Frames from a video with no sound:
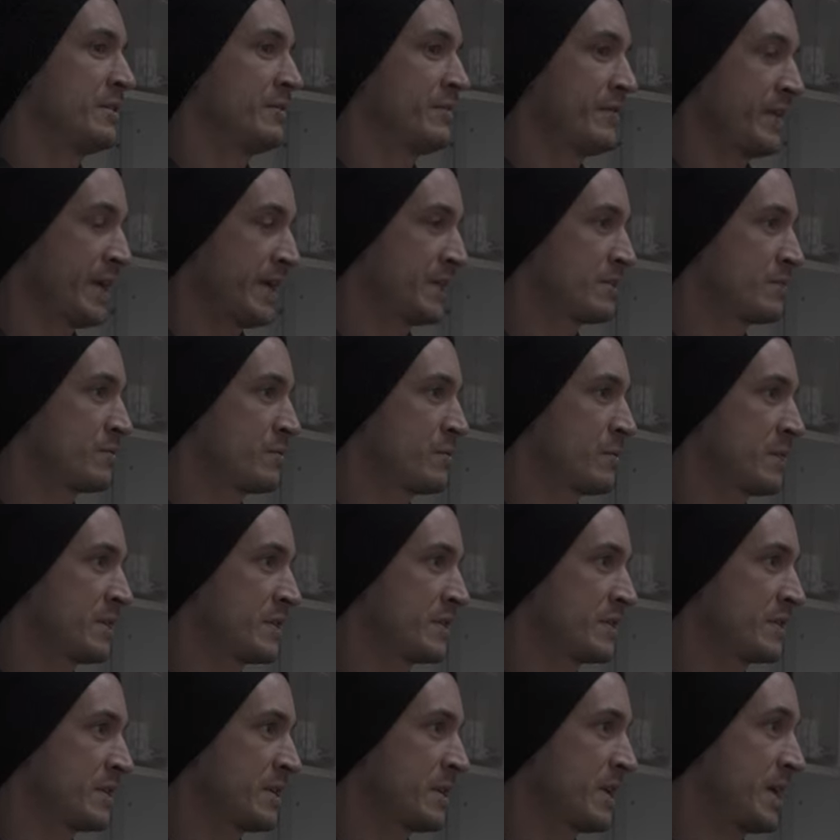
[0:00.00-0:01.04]
infect it
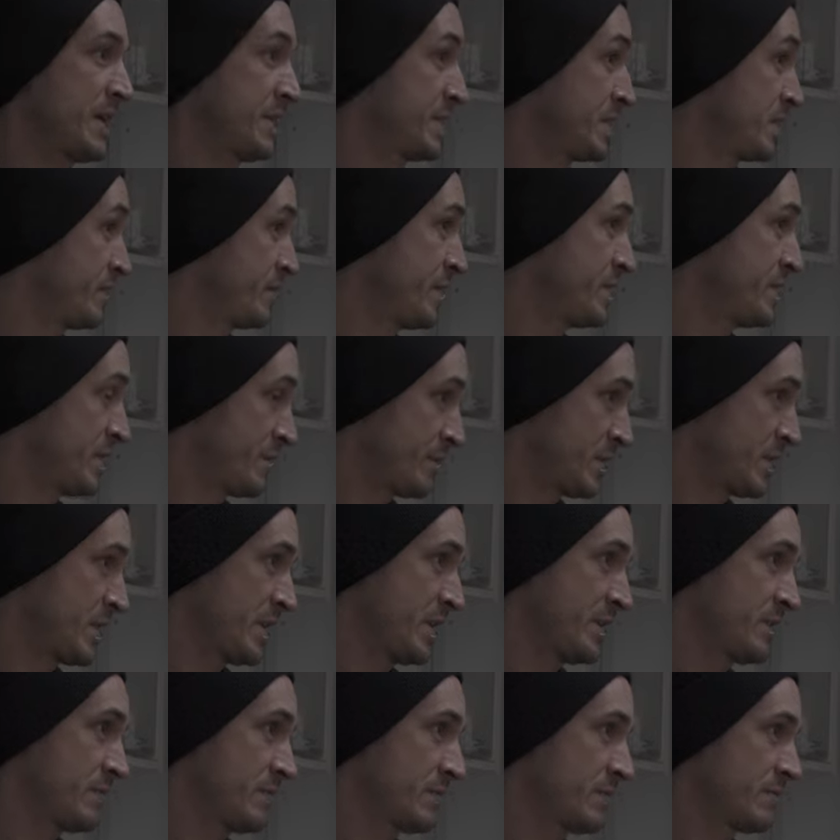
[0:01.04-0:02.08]
with HIV and
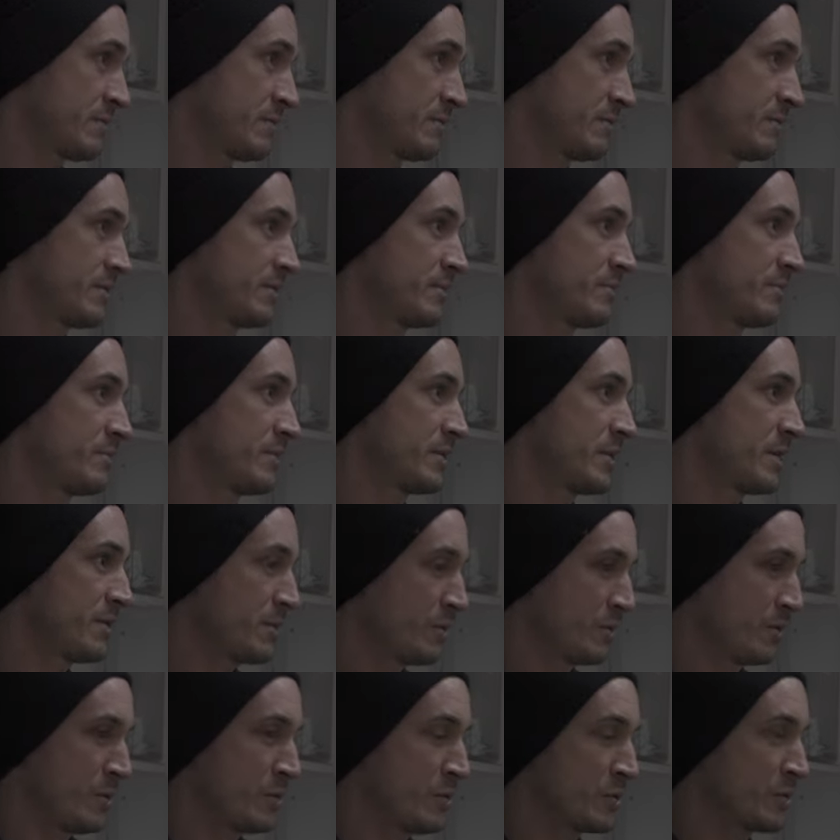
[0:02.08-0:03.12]
hepatitis.
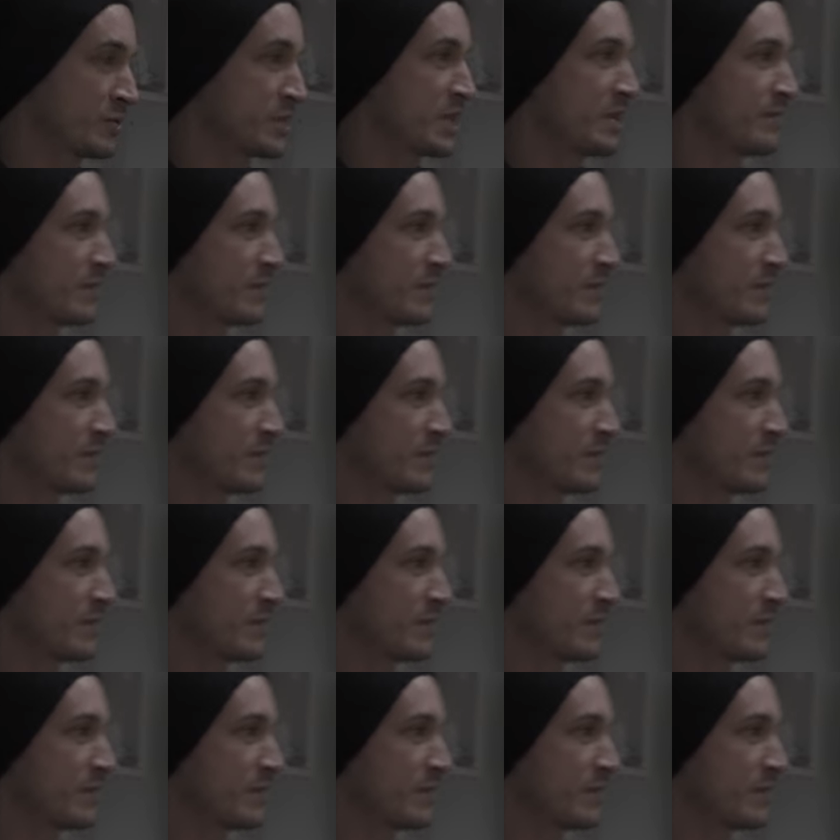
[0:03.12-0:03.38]
We want to